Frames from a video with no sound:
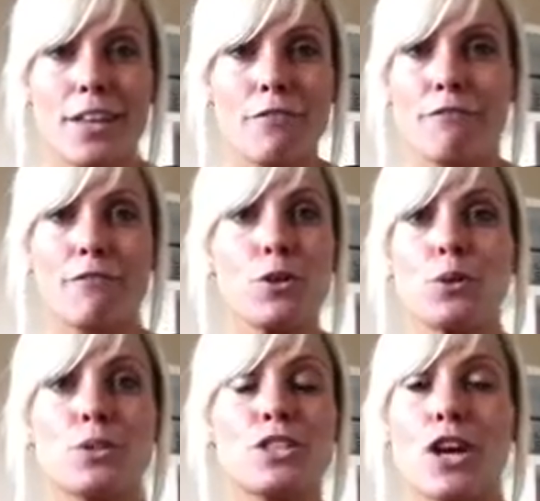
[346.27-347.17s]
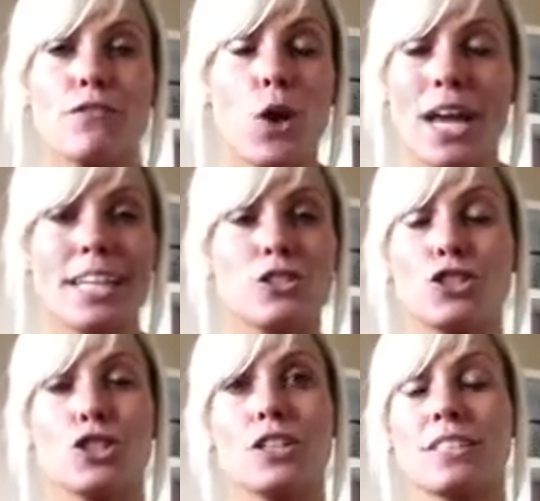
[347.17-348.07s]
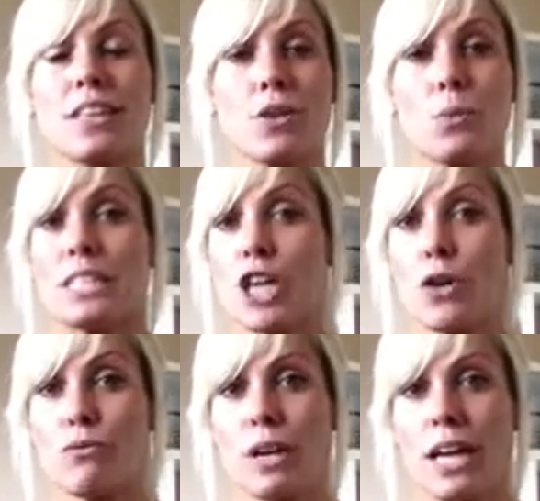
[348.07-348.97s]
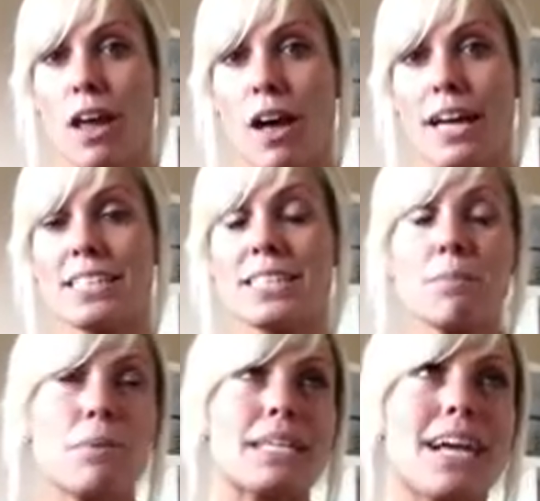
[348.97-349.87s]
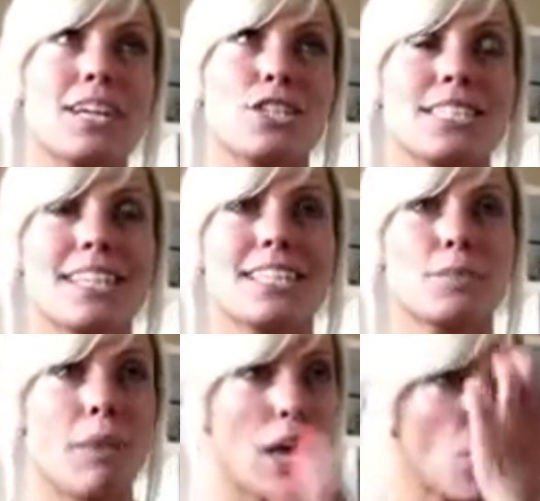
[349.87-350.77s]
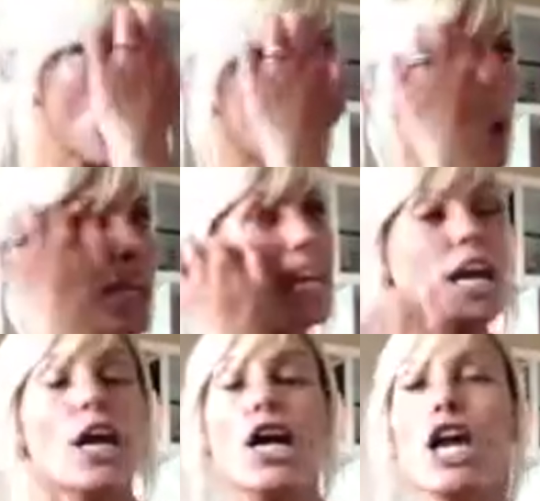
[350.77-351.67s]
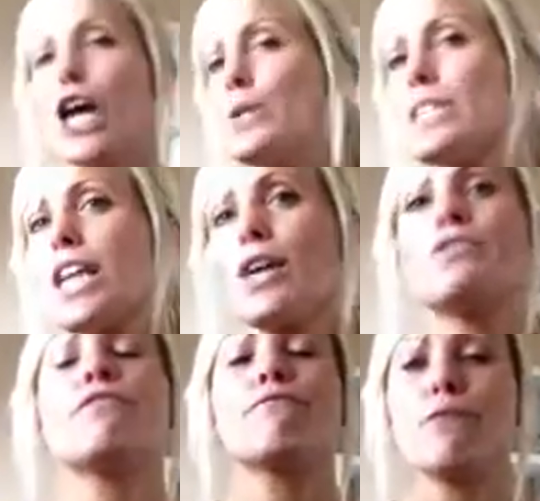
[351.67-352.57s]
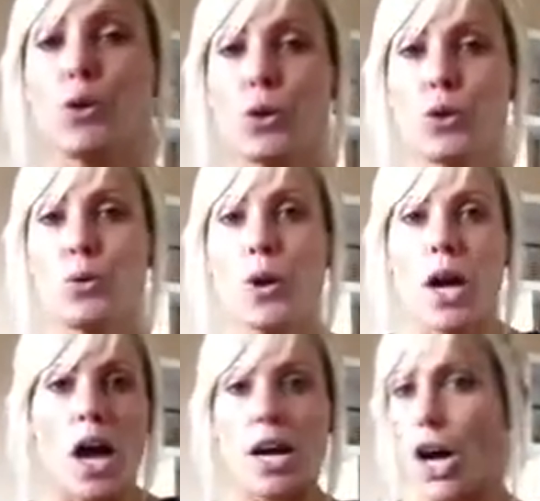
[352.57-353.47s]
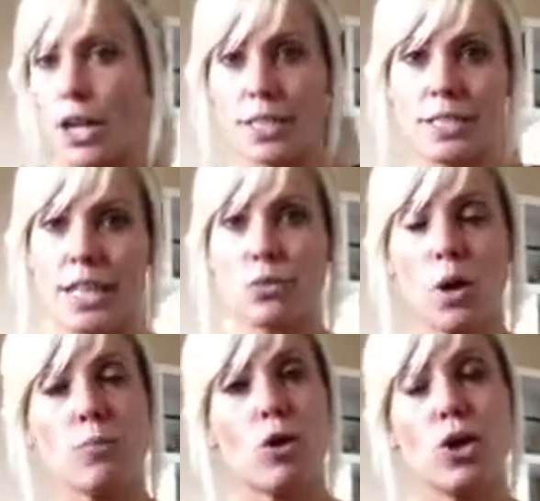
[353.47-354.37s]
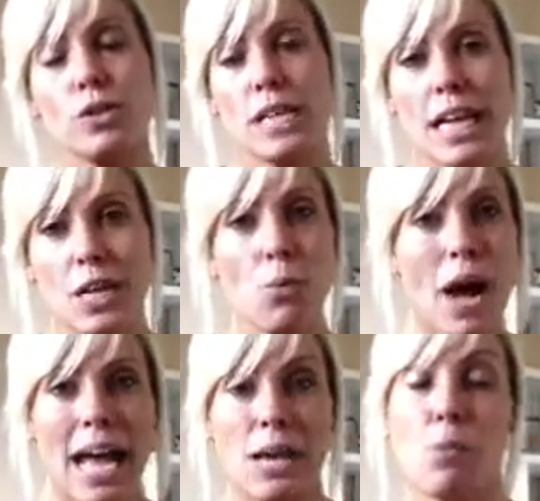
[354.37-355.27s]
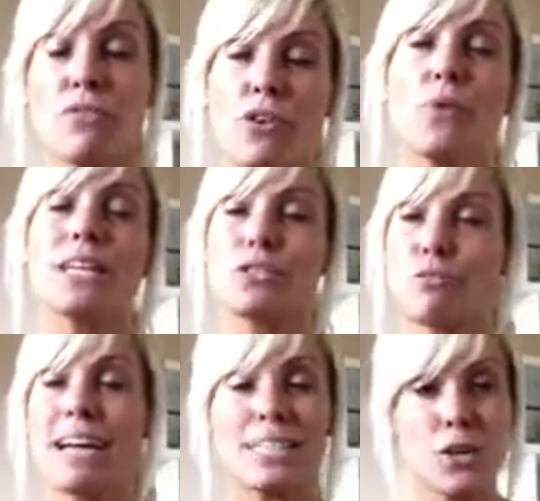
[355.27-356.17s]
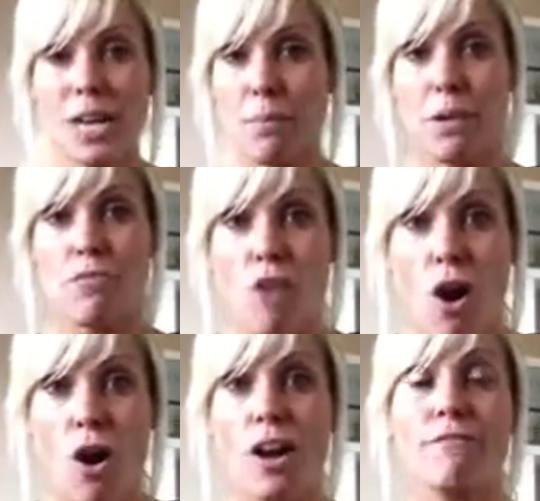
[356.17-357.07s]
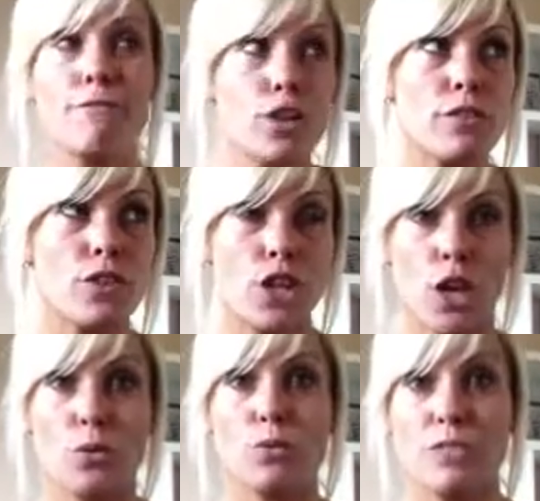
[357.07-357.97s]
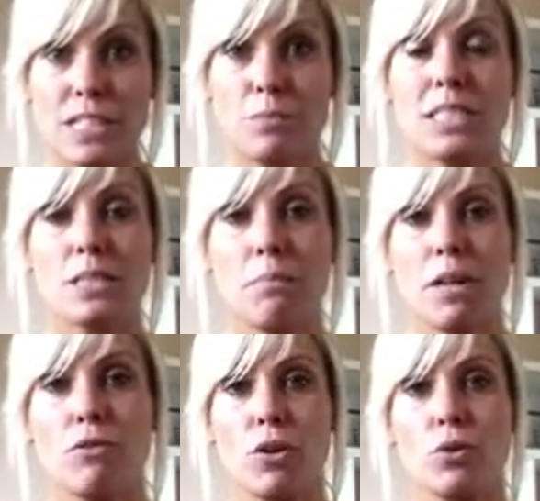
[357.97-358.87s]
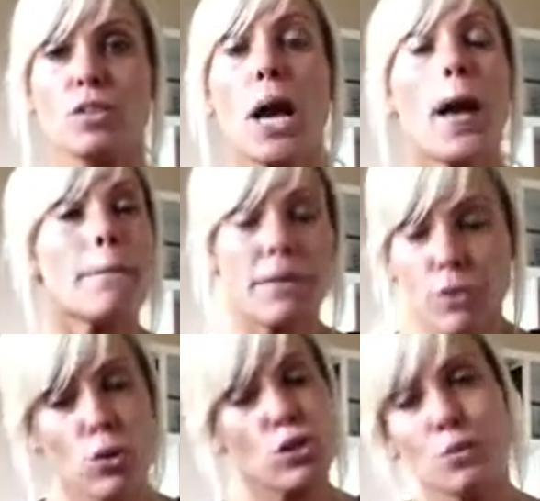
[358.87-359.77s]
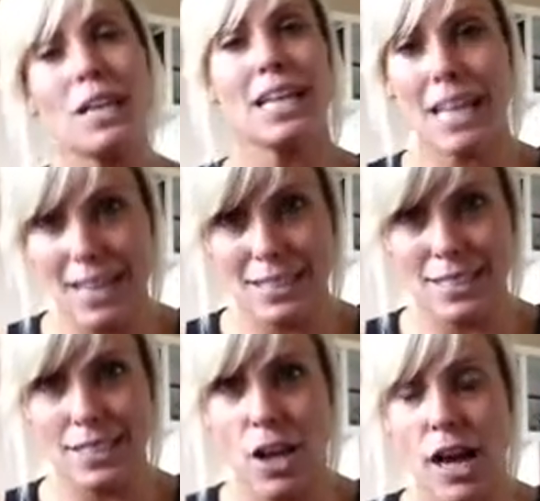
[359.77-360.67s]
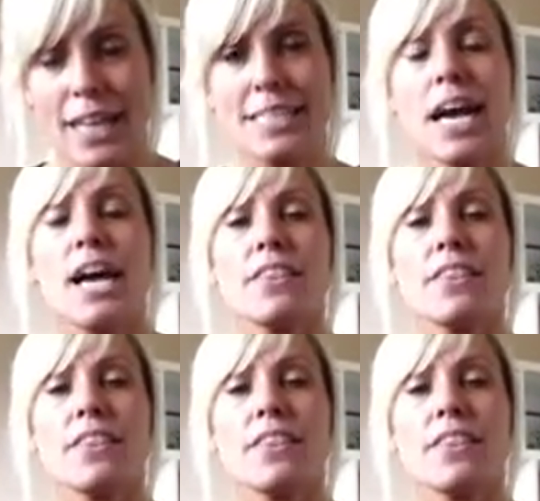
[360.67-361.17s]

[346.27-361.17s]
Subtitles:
foods that have got hidden sugars in that we don't realise. Somebody actually said to me, I eat loads and loads of fruit. I can't understand why I'm not losing any weight. Well, fruit is great, don't get me wrong, full of, vitamins and minerals. But if you're not doing any exercise,